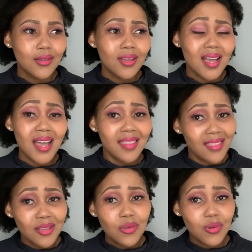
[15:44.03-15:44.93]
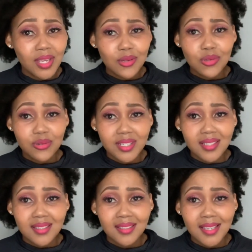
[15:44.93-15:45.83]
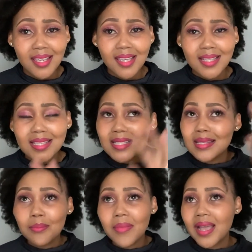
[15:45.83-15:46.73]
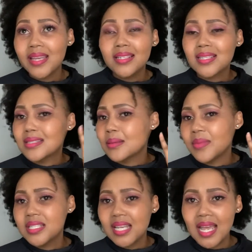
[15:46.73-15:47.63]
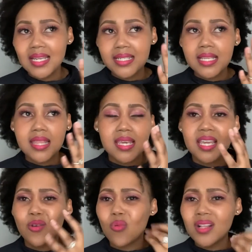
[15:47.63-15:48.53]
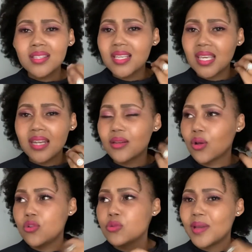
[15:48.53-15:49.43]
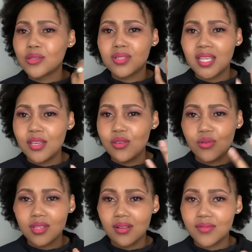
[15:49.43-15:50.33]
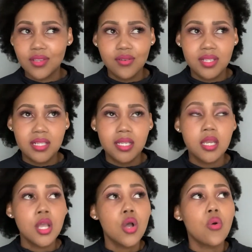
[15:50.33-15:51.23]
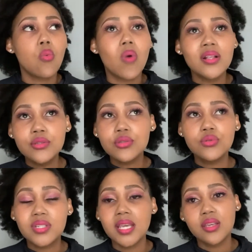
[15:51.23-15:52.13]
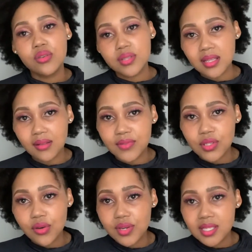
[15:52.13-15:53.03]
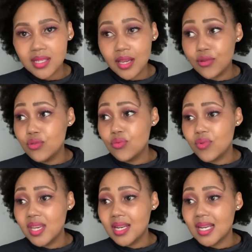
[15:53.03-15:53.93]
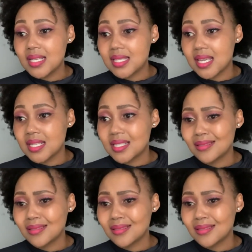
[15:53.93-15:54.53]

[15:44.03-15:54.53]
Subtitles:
I think you can do it. It's a mind, it's a mentality thing. And once again, it goes back to taking yourself seriously. Once you take yourself seriously and you realize that